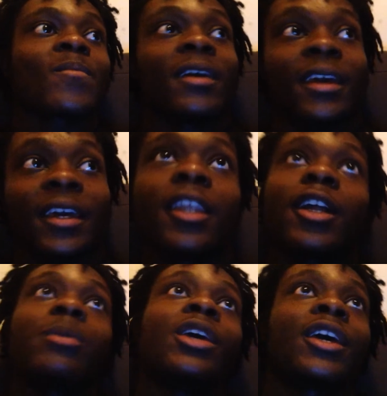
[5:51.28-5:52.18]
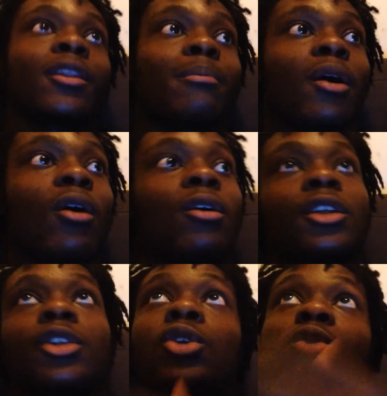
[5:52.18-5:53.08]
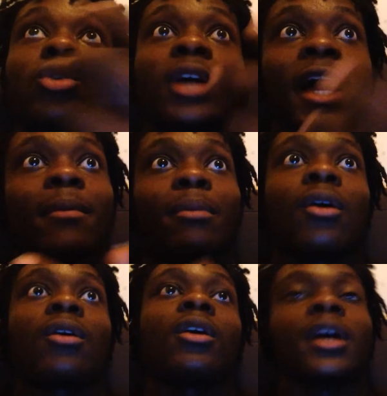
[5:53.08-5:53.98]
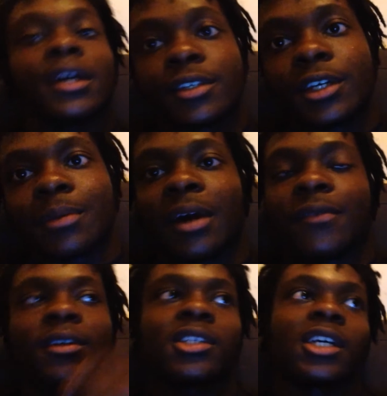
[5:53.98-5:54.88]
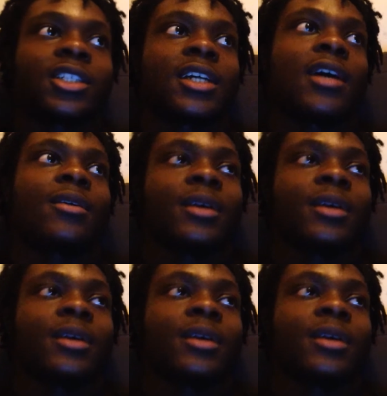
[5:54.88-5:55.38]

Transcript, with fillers: And he ended up kicking the ball, and the dude got the ball and took it back for a touchdown.